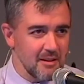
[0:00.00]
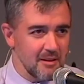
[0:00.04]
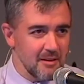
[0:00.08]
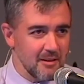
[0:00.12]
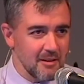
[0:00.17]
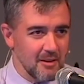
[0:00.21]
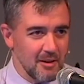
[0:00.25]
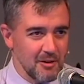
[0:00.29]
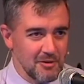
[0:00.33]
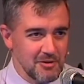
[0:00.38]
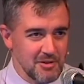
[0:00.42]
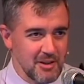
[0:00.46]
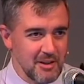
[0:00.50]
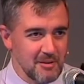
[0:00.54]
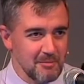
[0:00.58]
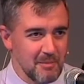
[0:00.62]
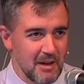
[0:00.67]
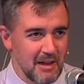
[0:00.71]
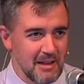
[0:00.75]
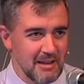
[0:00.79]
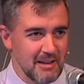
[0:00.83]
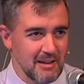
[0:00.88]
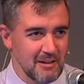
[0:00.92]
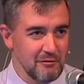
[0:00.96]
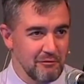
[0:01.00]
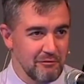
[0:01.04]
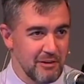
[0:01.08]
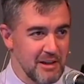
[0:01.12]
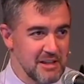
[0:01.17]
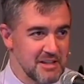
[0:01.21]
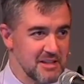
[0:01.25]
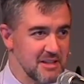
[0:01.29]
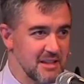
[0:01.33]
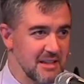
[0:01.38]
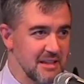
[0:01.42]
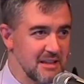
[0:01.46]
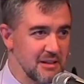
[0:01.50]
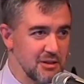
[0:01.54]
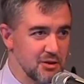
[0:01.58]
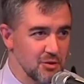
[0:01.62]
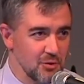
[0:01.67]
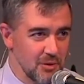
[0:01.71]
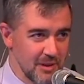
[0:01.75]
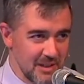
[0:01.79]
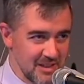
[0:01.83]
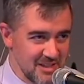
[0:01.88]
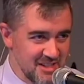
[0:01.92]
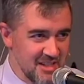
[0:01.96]
because they might confess it
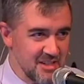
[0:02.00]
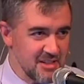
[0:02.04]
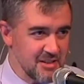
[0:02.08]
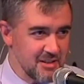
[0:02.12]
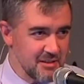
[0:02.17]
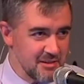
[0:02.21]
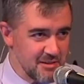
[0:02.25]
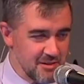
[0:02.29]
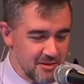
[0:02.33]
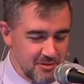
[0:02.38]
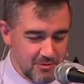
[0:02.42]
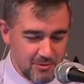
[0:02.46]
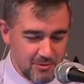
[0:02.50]
into existence.